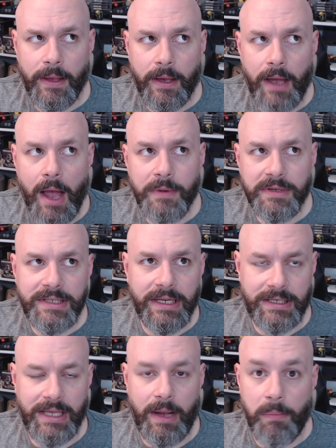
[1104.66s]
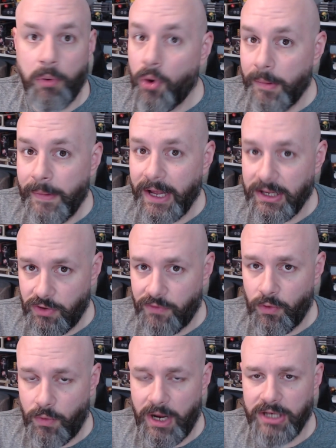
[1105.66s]
it's like a poor man's
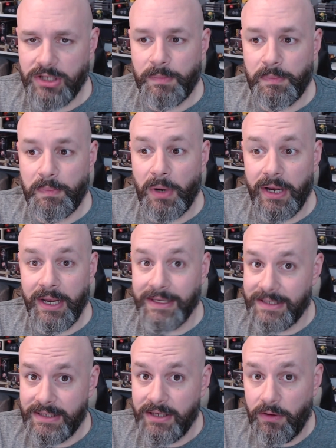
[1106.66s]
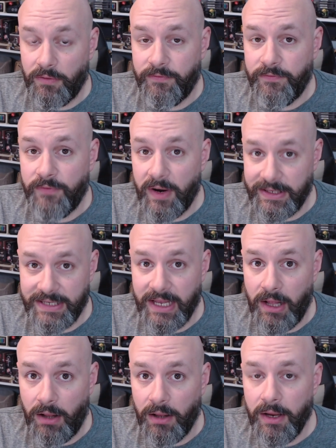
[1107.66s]
Overwatch, but it's still fun as
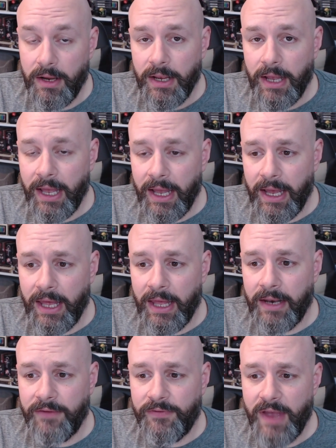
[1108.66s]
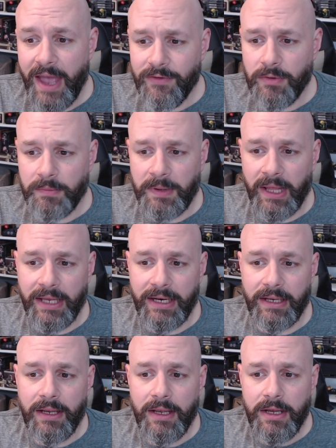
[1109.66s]
hell. And if you haven't played
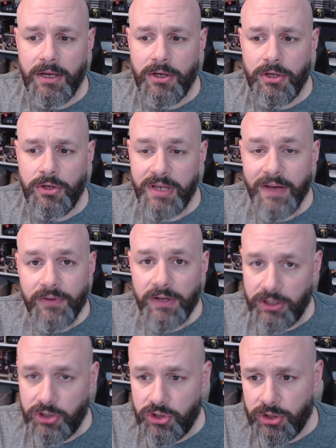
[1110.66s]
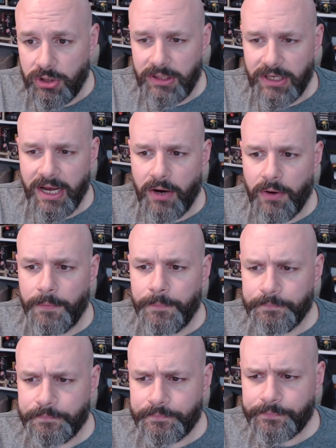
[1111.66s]
it, you definitely should. Now,
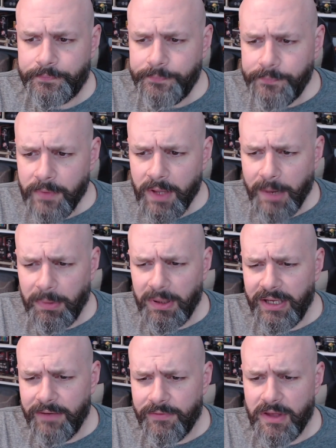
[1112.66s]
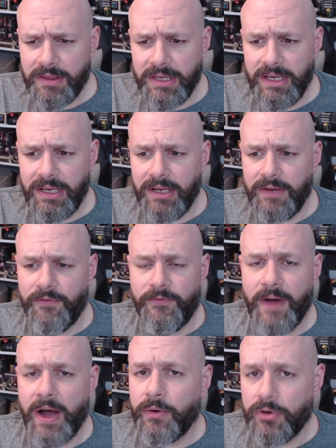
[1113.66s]
I believe that the
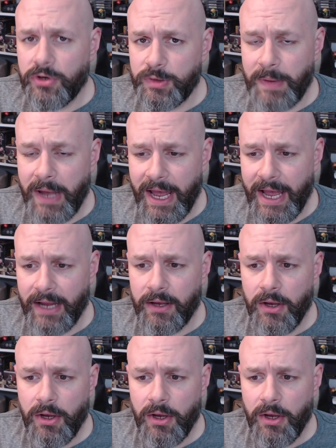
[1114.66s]
Founders Pack,